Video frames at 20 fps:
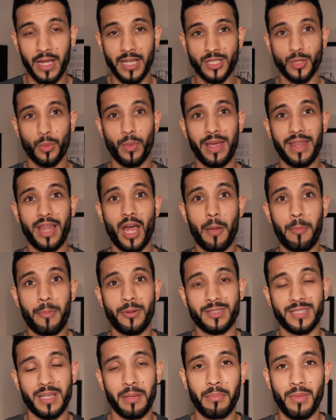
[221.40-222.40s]
It's the way that I
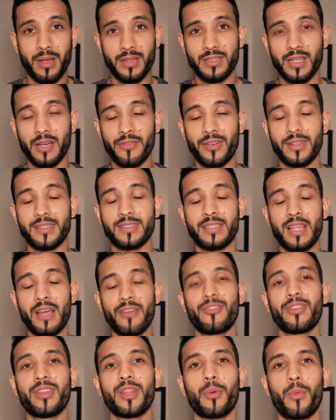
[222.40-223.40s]
present myself, and it's
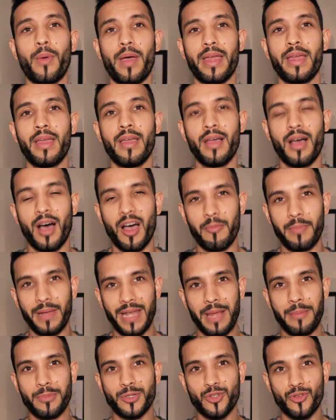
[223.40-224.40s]
definitely the way I've been
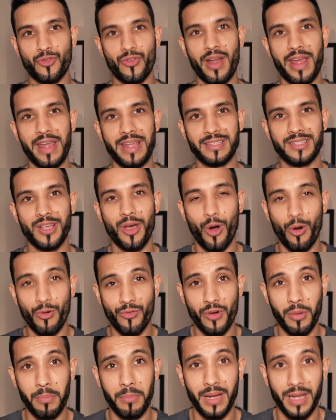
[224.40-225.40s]
able to raise
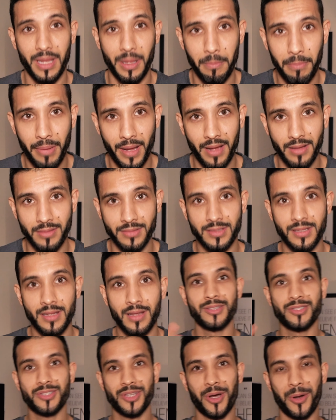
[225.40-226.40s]
over £1 million.
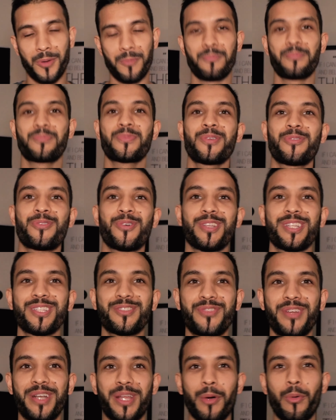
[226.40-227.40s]
So for
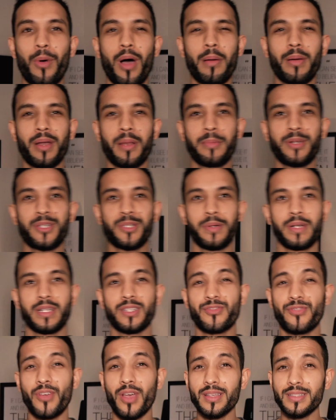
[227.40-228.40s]
this video, what I'm going to be doing
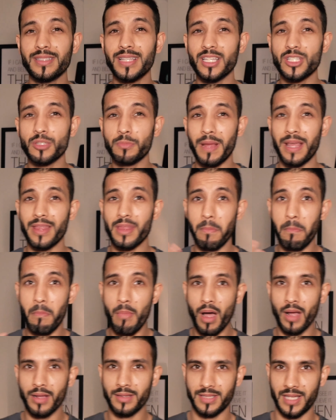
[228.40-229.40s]
is firstly explain the
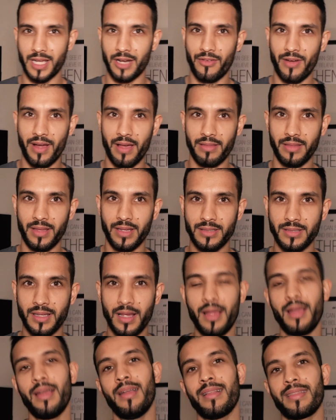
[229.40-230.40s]
mindset around this,
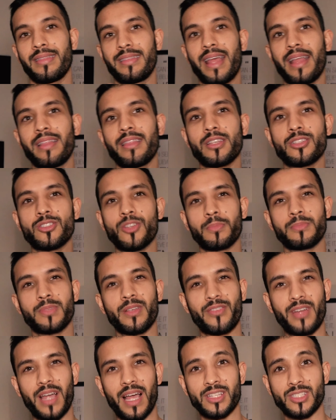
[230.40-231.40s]
then the sums
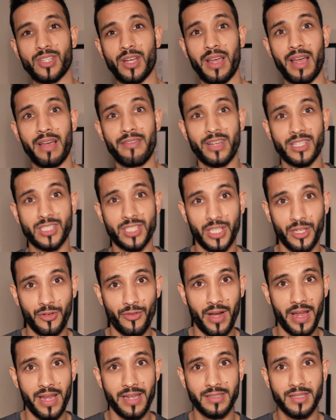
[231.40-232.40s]
of cash I have actually
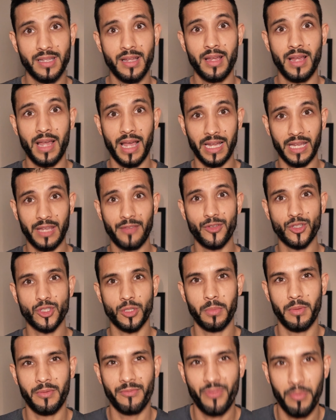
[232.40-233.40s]
raised, and give you
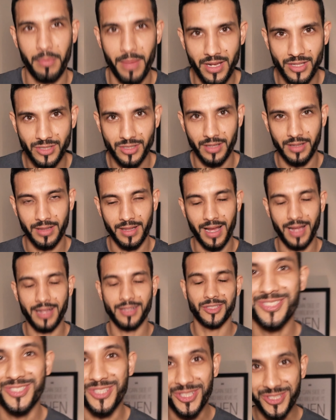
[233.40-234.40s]
some information on
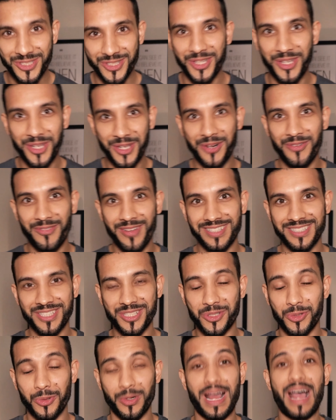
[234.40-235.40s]
that, just so you can rest
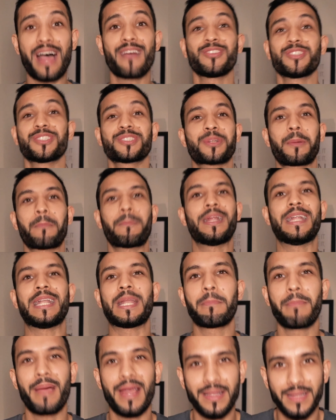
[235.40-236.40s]
assured I haven't just
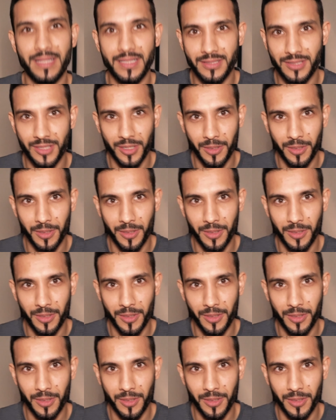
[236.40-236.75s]
completely made this